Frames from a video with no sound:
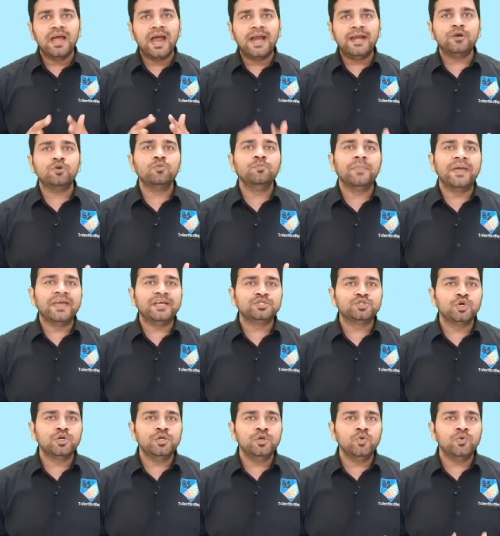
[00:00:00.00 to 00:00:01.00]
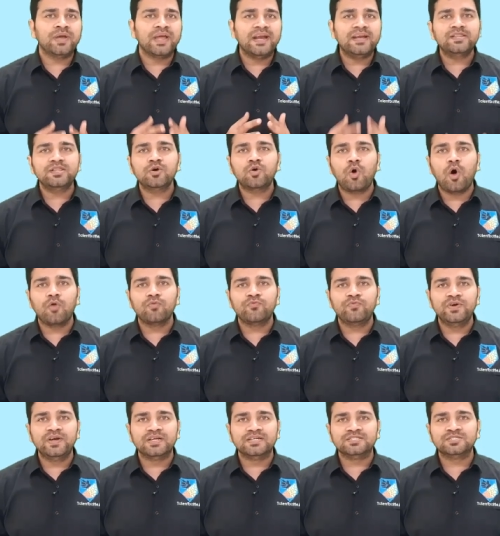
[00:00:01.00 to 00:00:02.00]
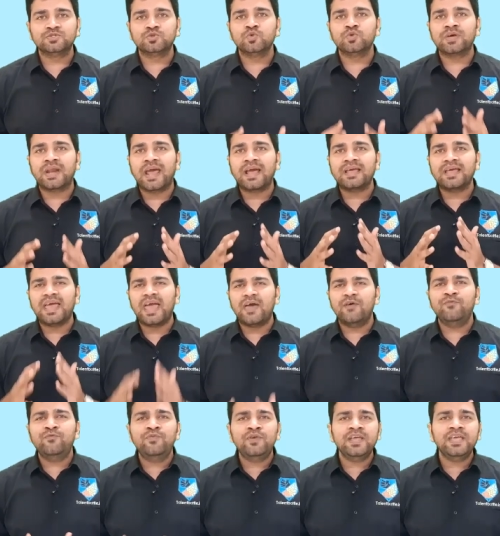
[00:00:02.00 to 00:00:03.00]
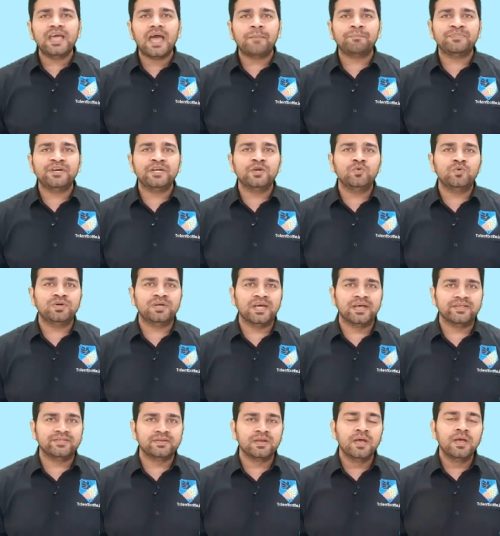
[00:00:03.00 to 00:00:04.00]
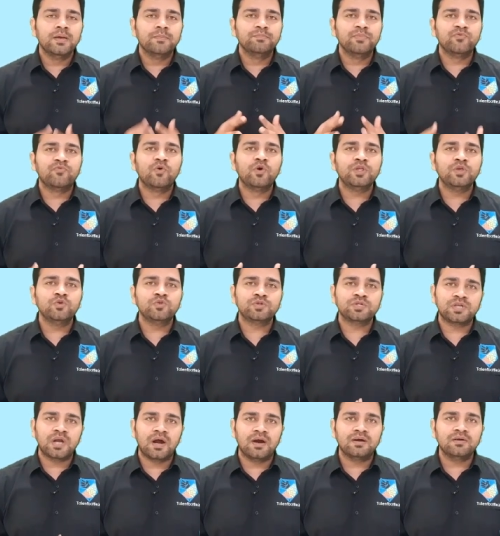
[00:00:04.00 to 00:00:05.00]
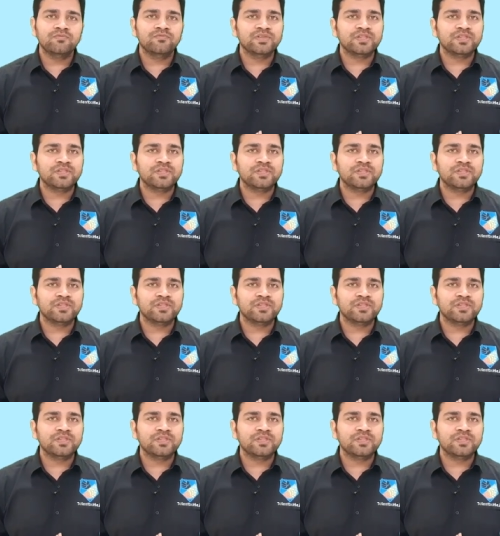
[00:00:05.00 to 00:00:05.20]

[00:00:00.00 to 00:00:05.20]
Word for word: and to make sure you get the confidence to crack every aptitude test before you start